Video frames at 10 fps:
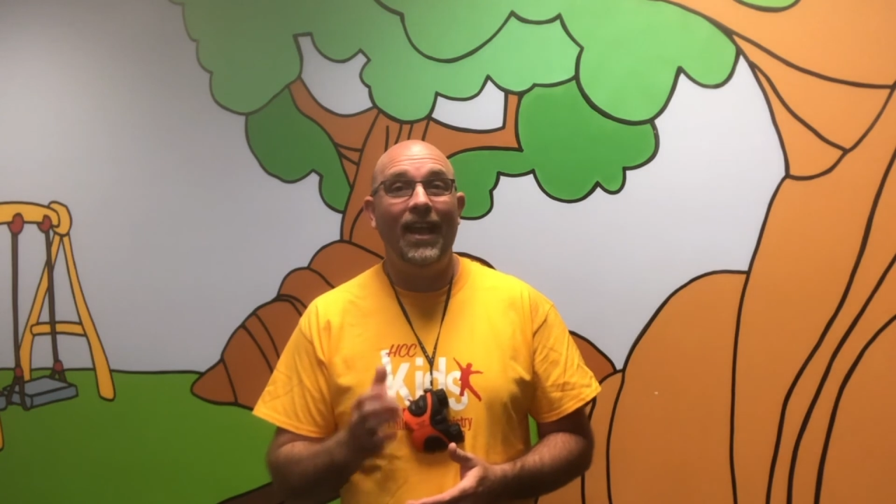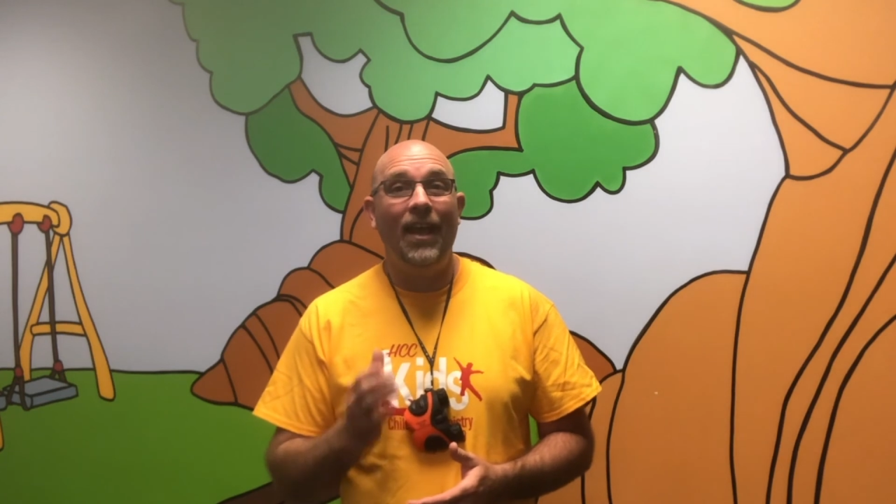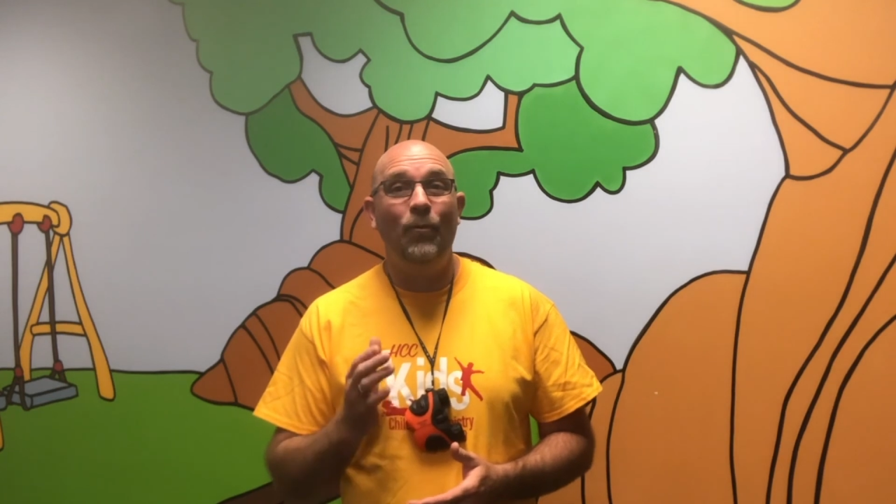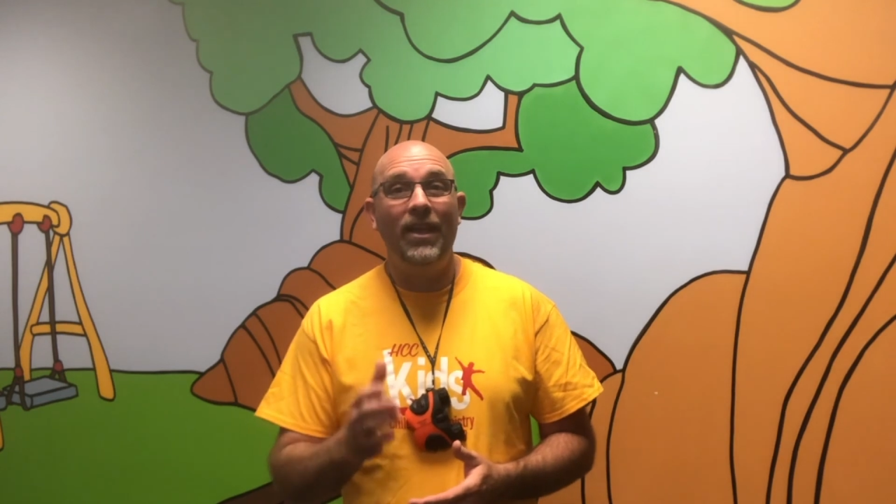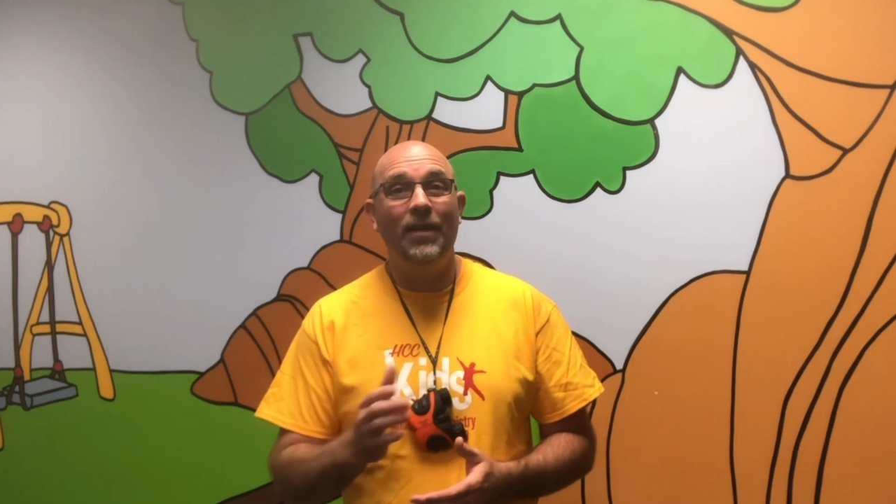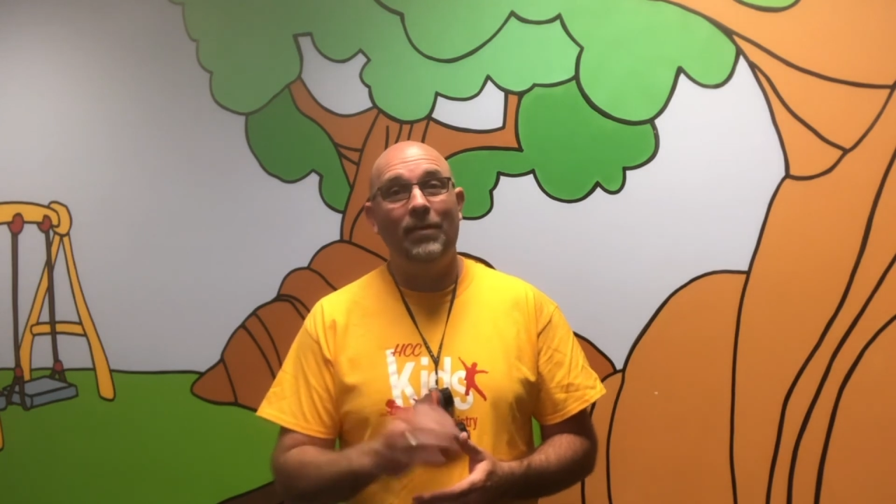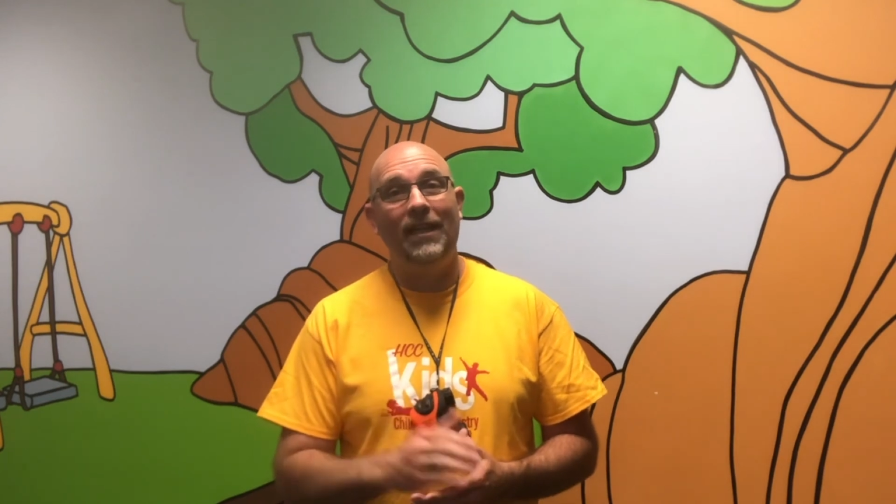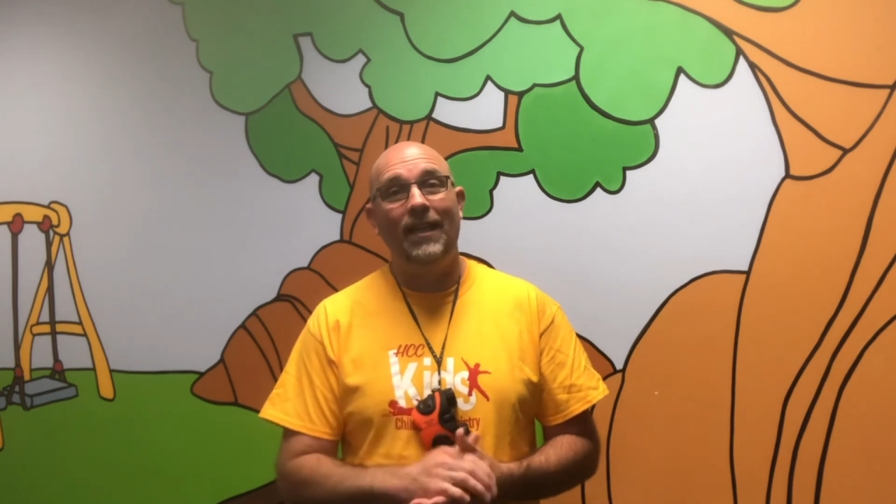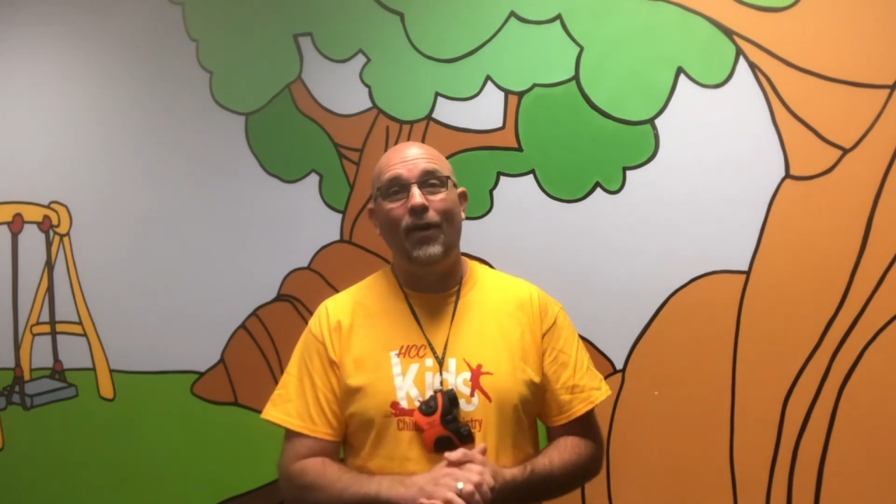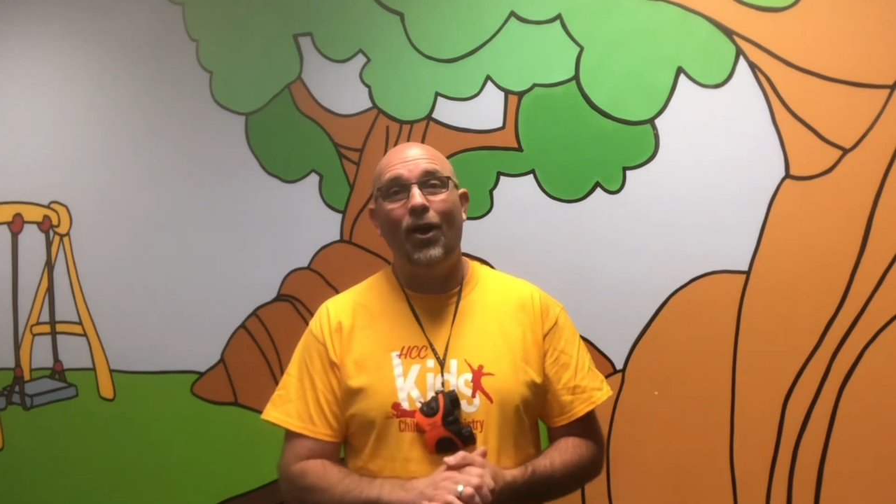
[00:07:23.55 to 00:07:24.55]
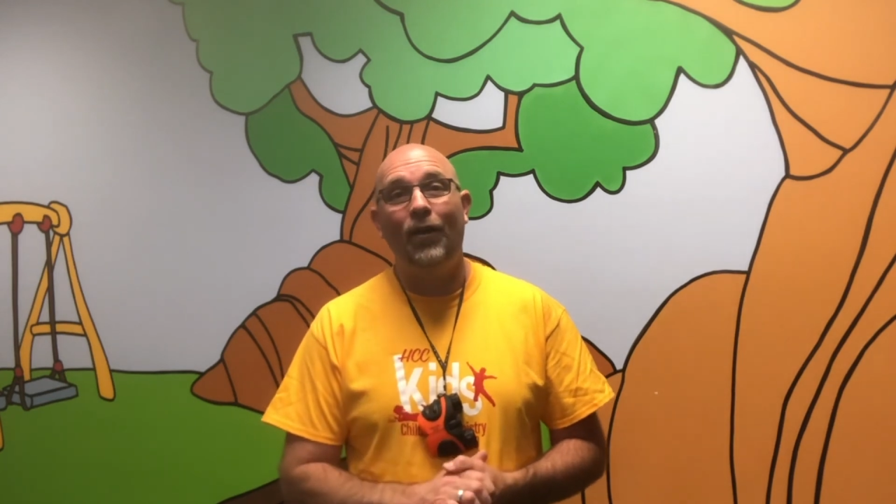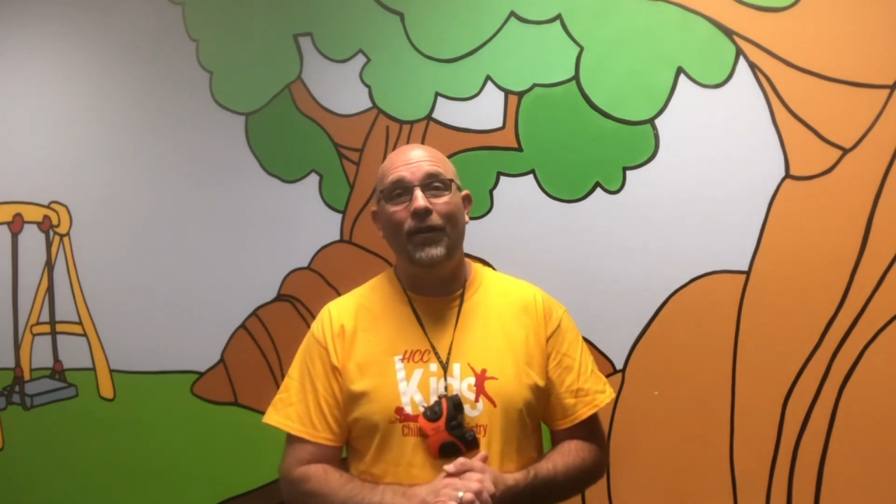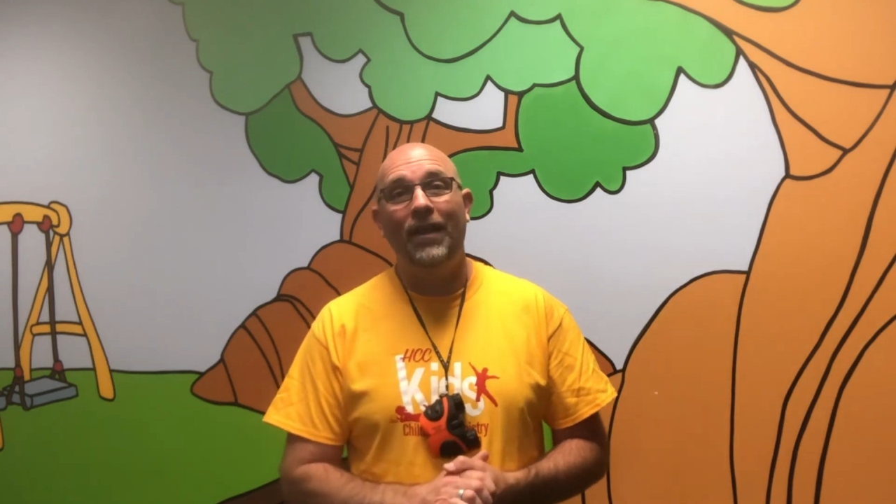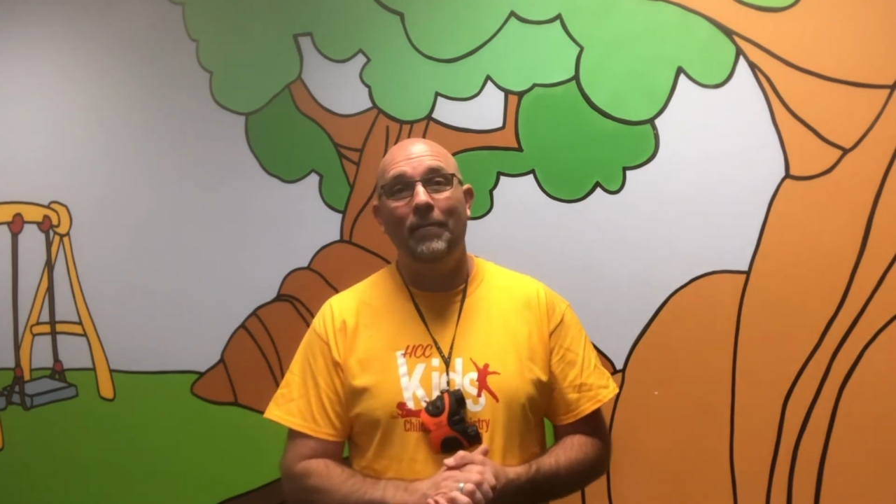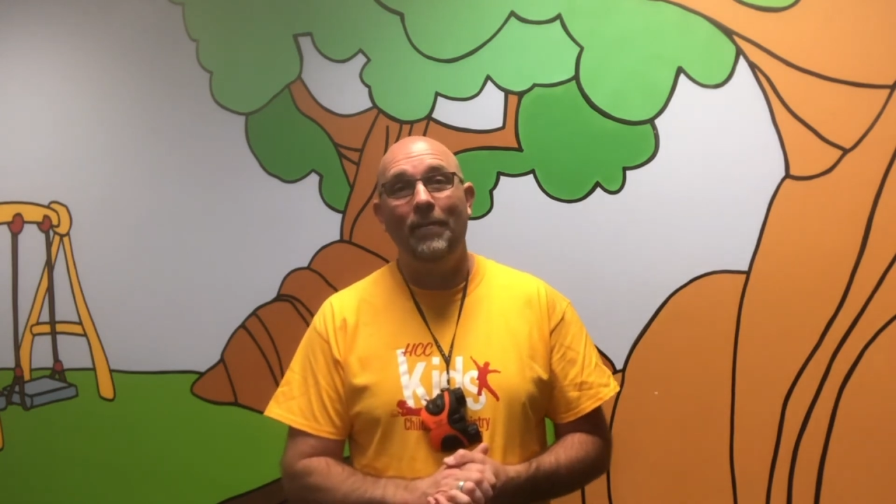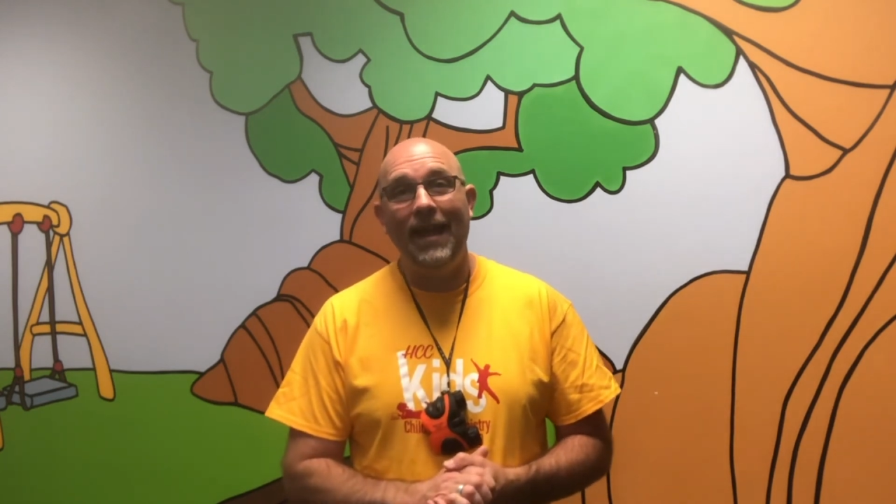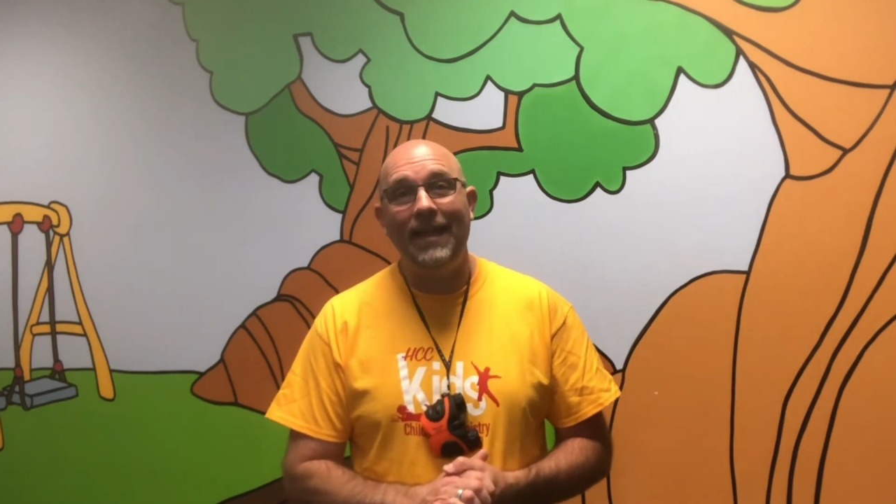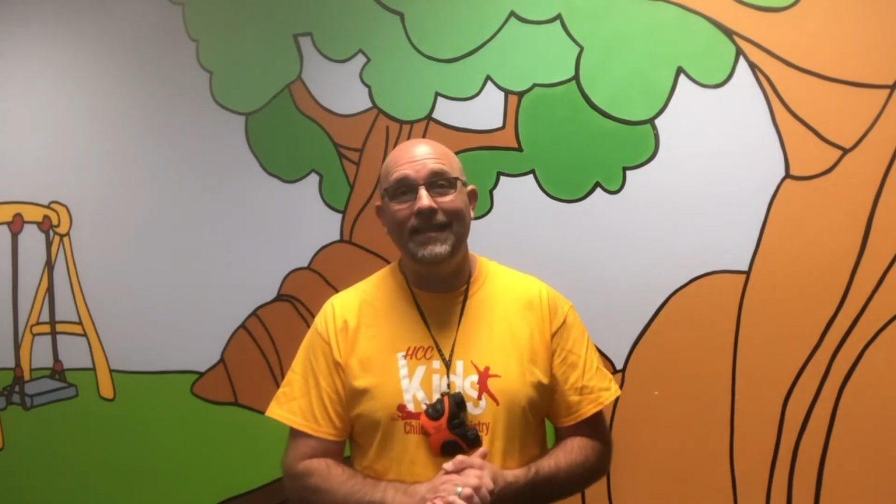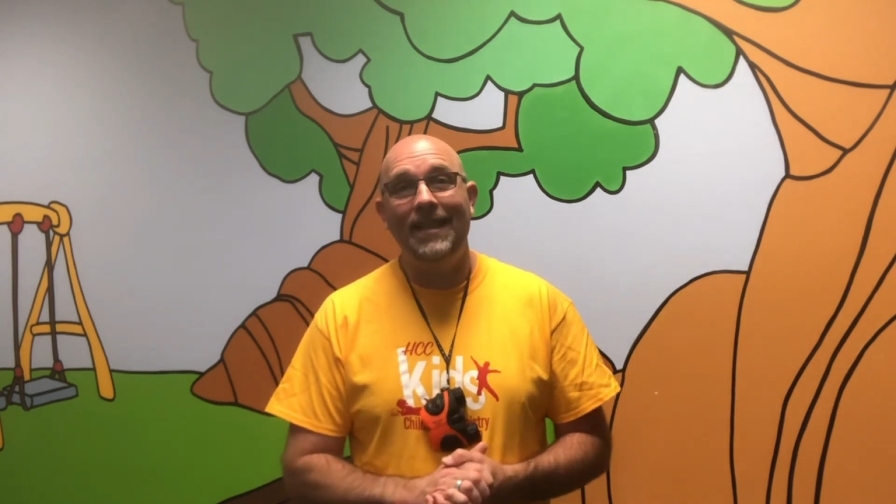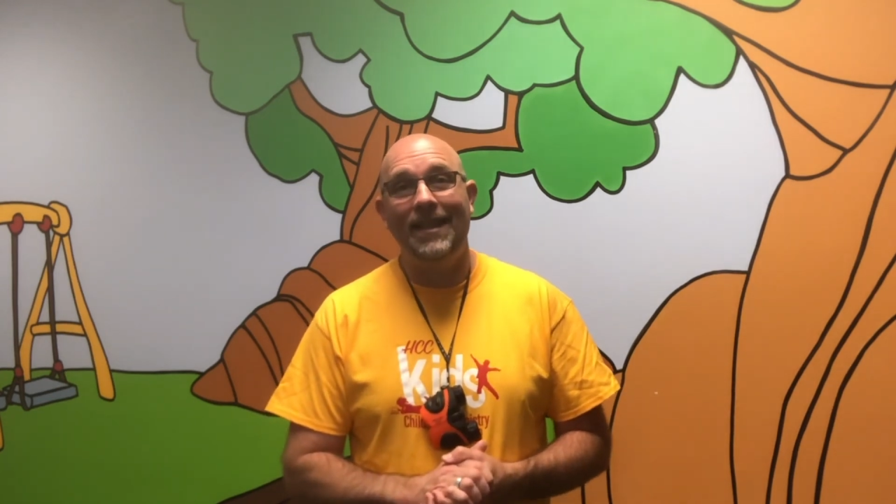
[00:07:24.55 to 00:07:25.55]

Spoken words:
and we can believe all the amazing